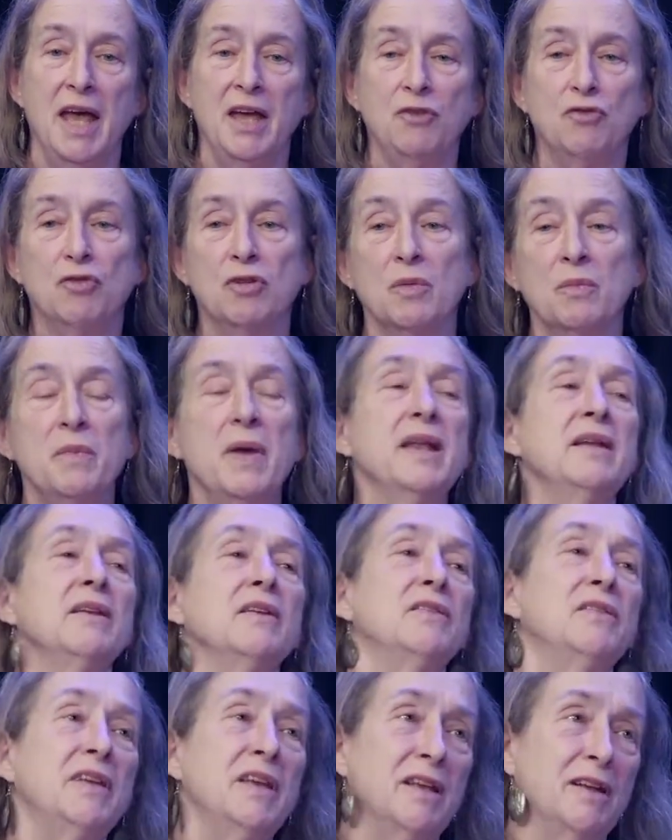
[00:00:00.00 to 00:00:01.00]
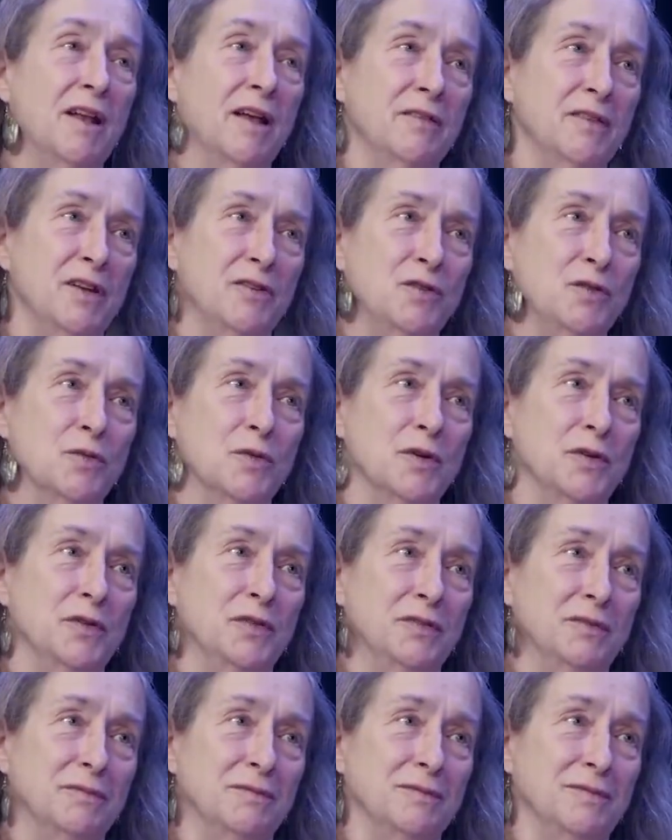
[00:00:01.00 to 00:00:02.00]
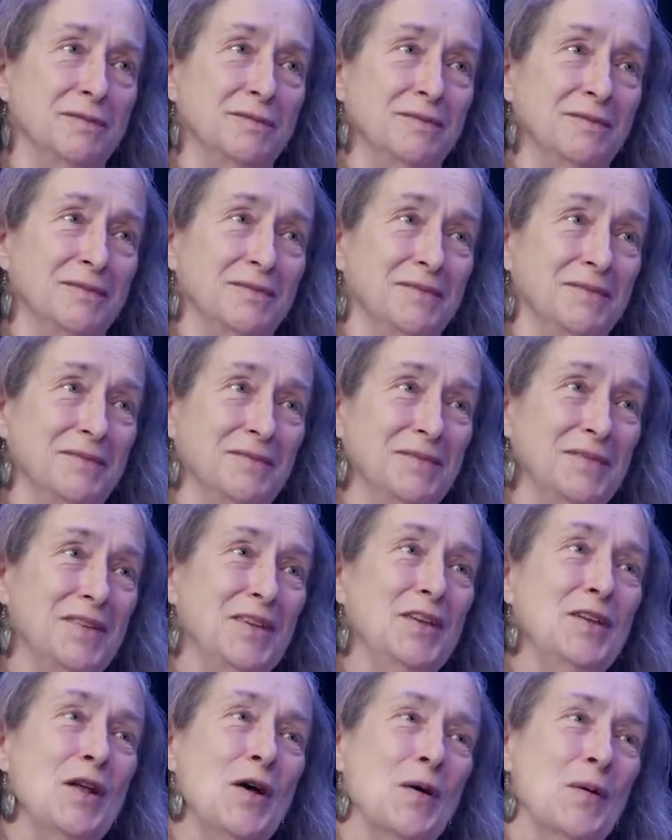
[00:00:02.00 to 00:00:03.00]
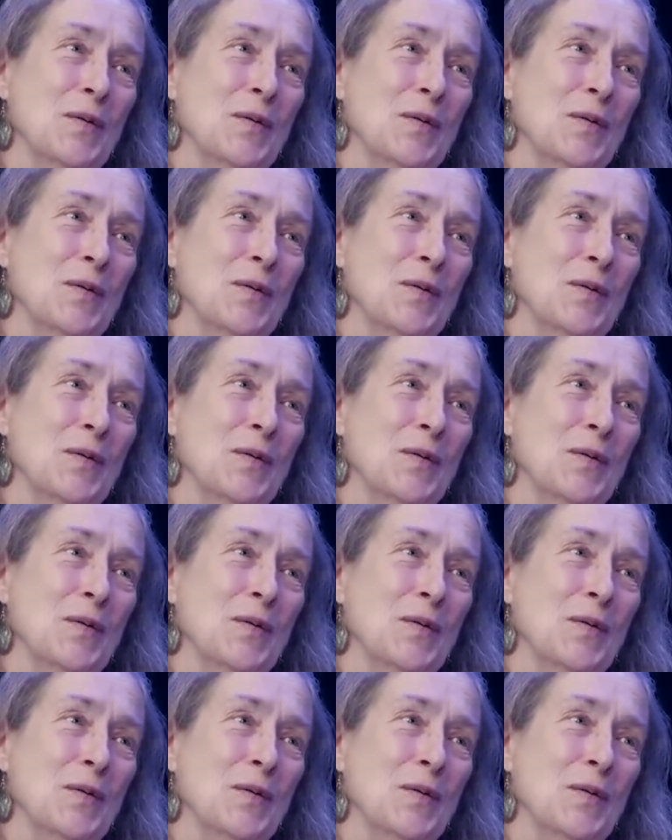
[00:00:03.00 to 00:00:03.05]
a tremendous hit on their tours. You